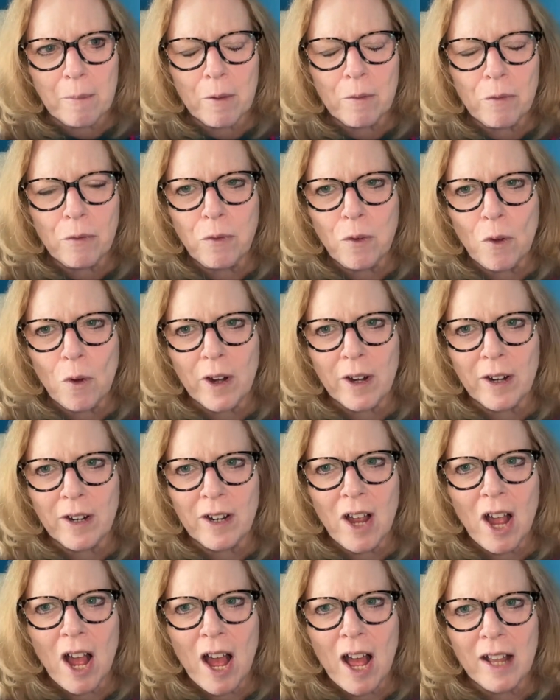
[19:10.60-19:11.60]
for
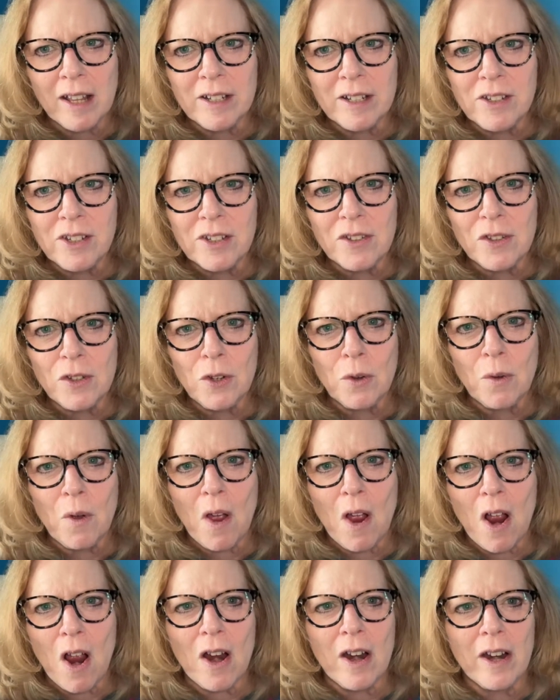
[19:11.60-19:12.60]
colleges who
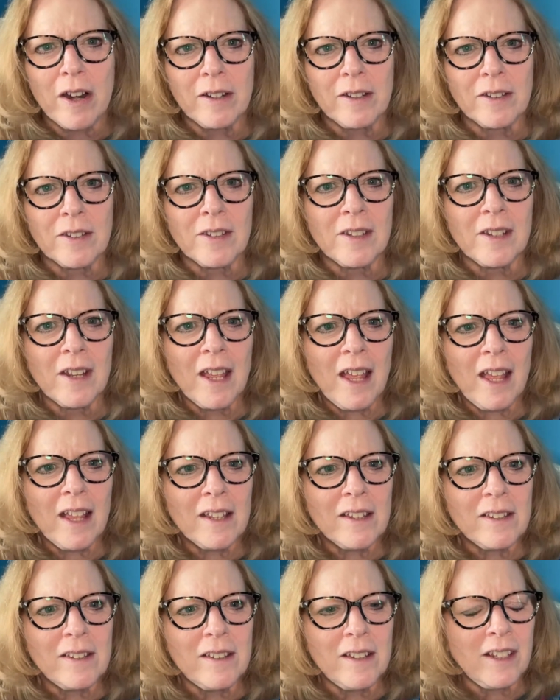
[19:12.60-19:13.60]
aren't
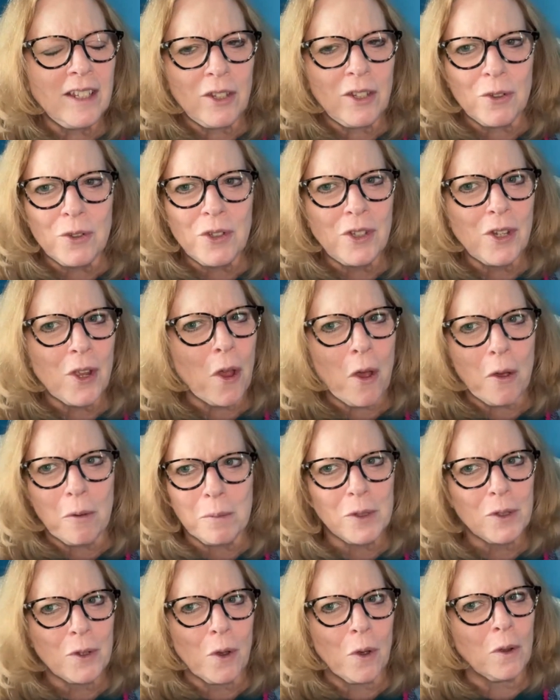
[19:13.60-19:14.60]
used to
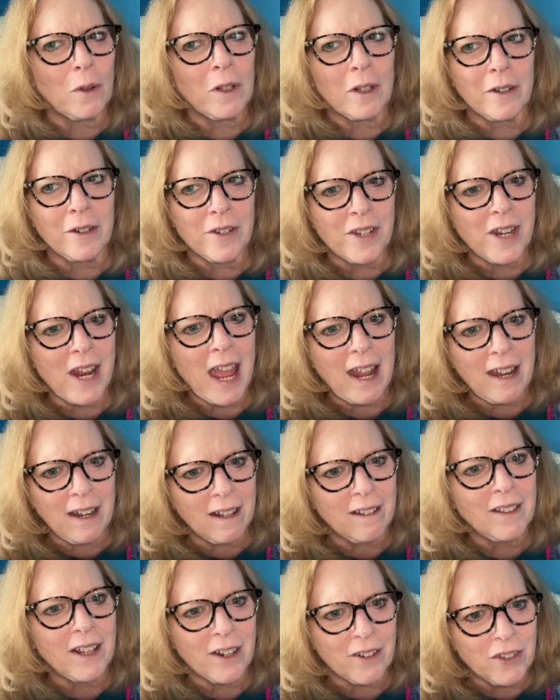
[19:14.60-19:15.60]
homeschoolers yet,
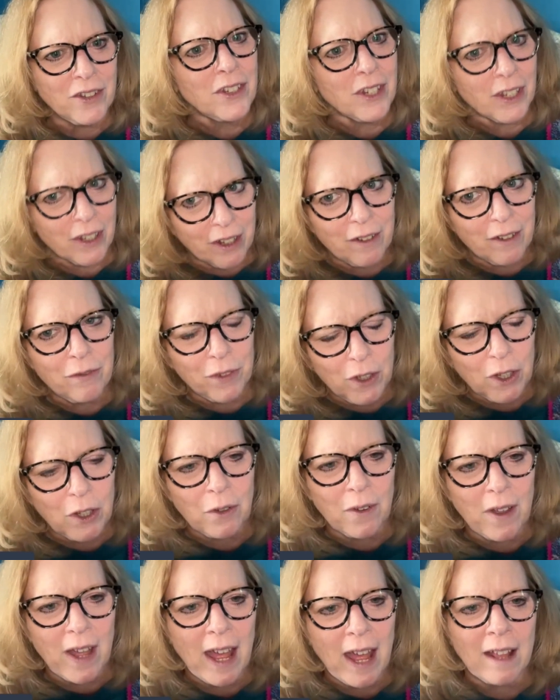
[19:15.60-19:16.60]
and there's still a
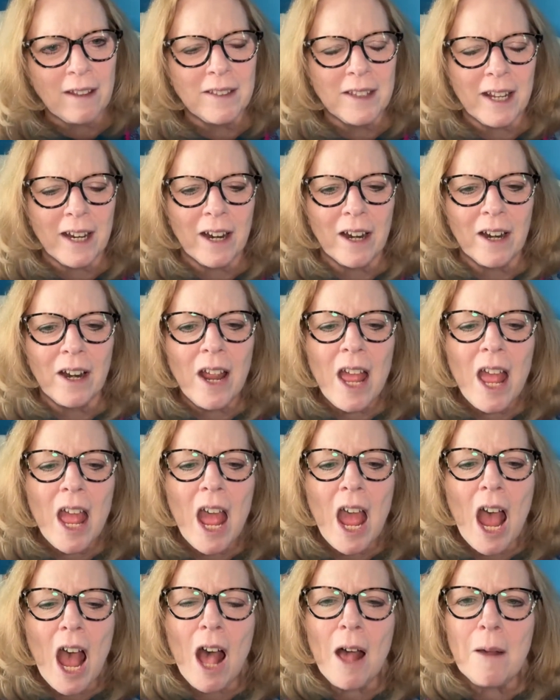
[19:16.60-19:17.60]
few out there.
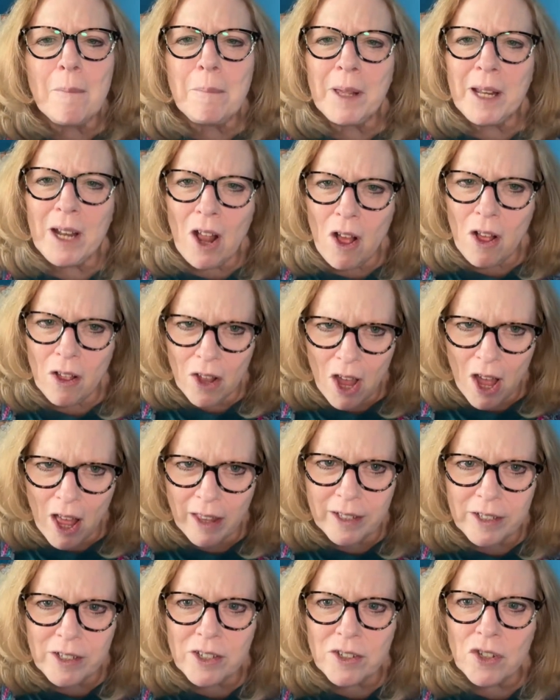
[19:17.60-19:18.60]
But all
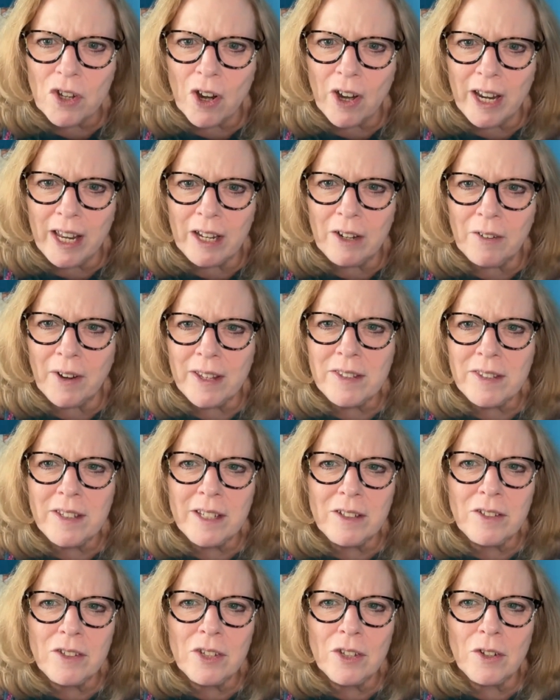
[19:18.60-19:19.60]
colleges are
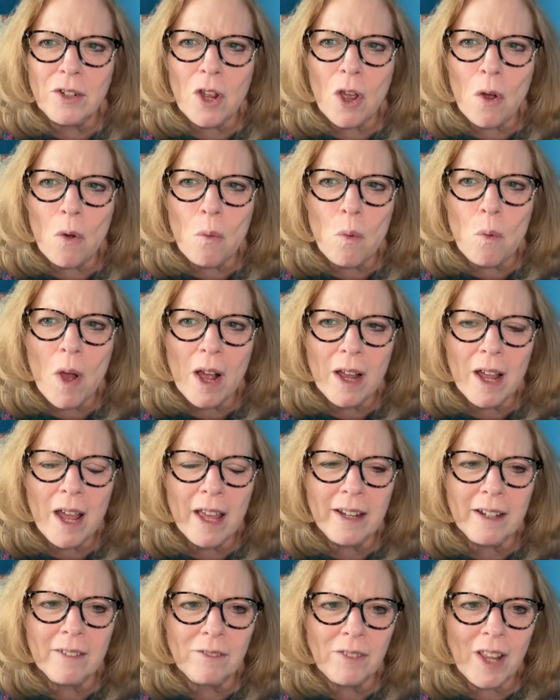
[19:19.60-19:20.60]
interested to know what
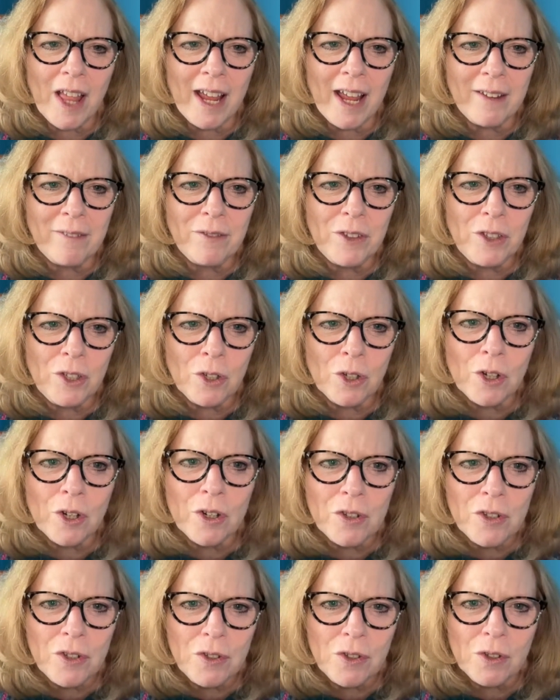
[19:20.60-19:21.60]
kind of life
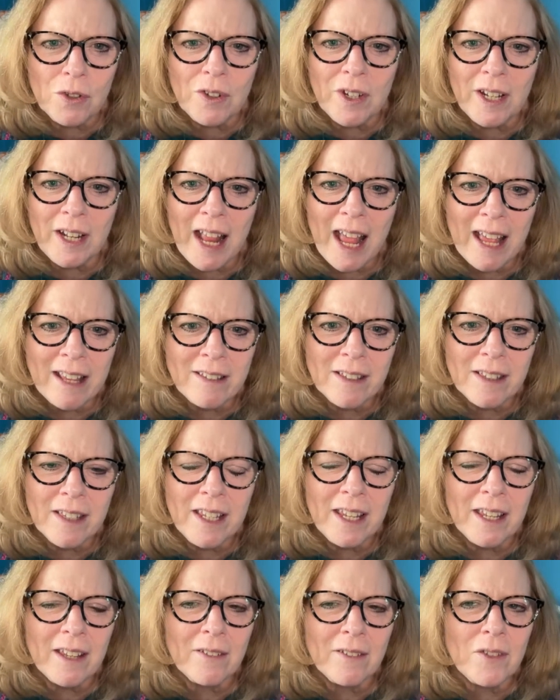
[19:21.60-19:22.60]
your student has
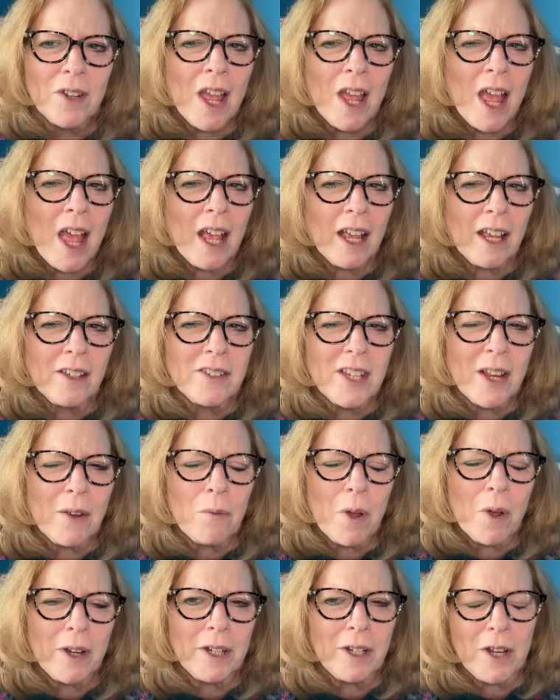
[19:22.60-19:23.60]
lived because they
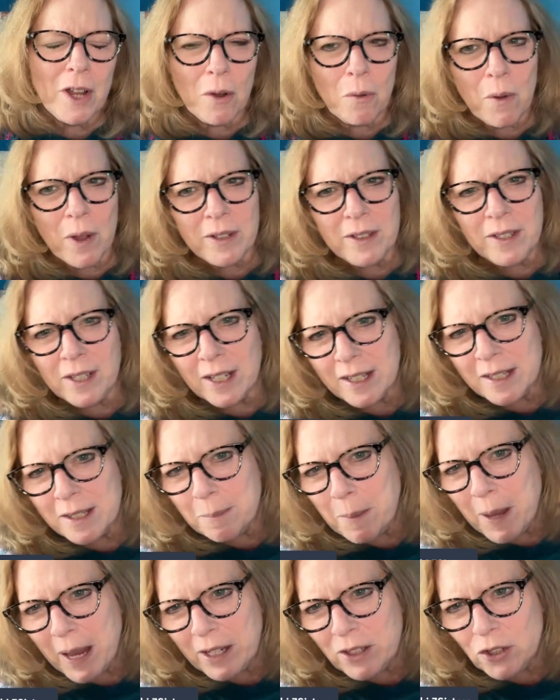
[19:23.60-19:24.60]
want to know what to
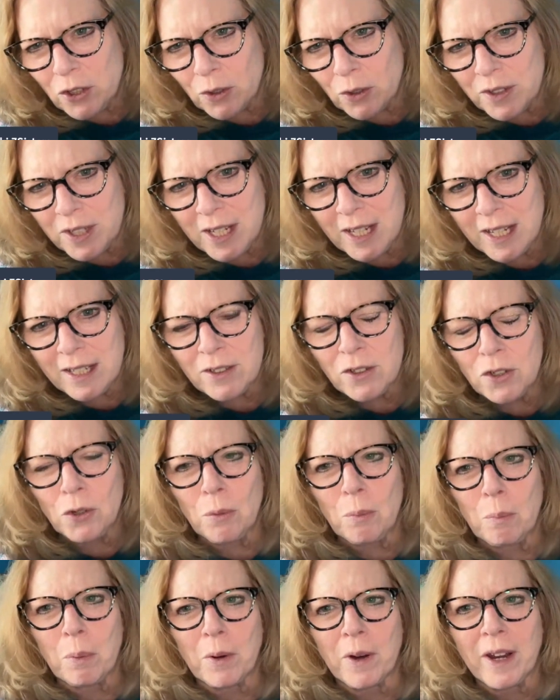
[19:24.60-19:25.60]
expect your teen
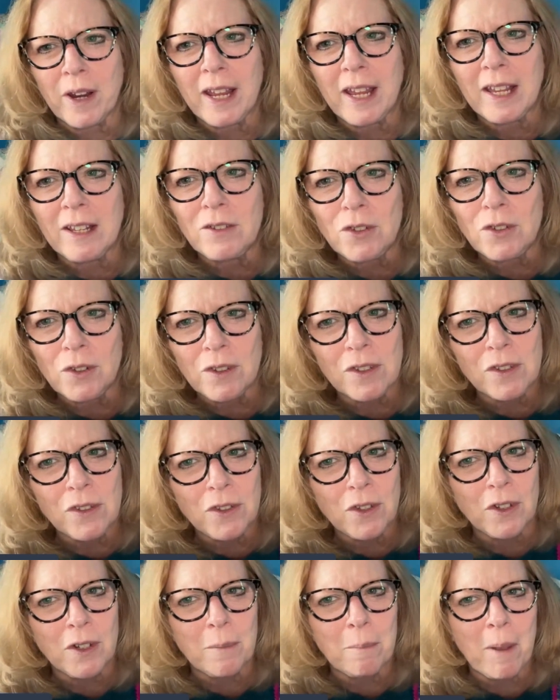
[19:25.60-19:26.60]
to bring to the
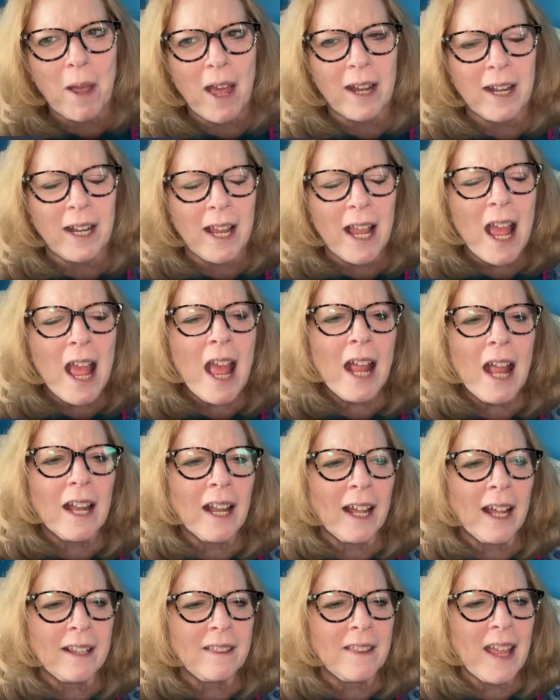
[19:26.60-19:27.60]
student body.
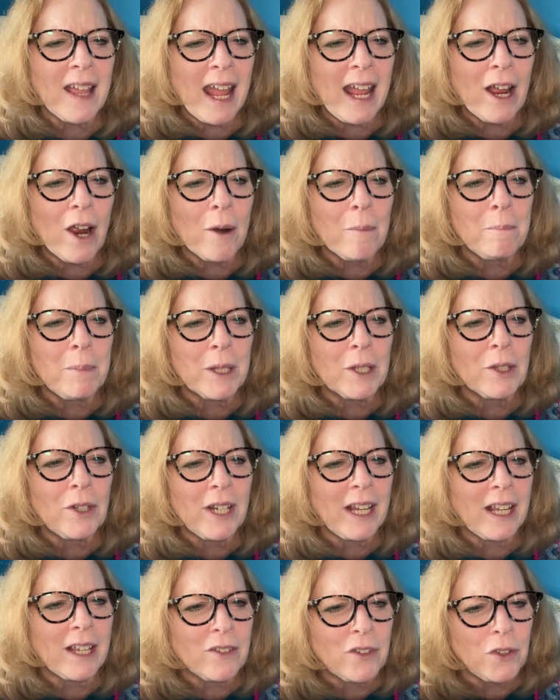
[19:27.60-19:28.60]
Like they are
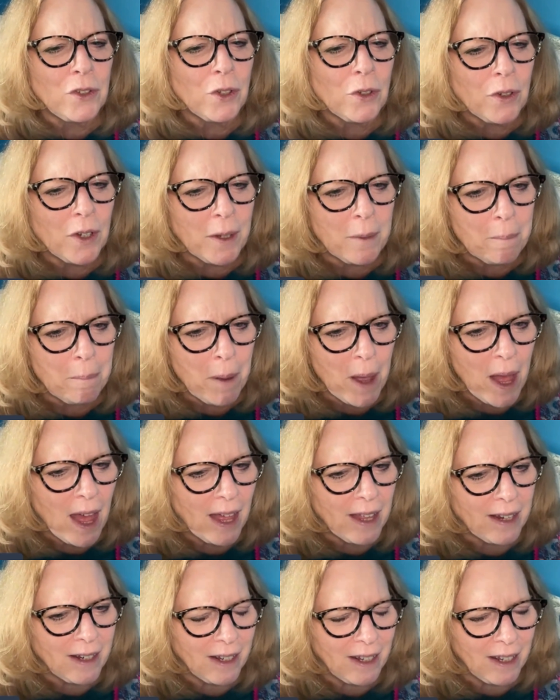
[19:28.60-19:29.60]
building a student
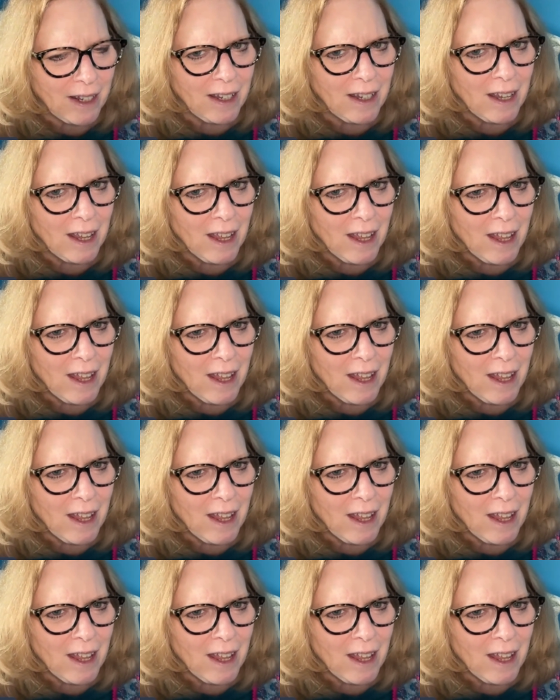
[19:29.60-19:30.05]
body.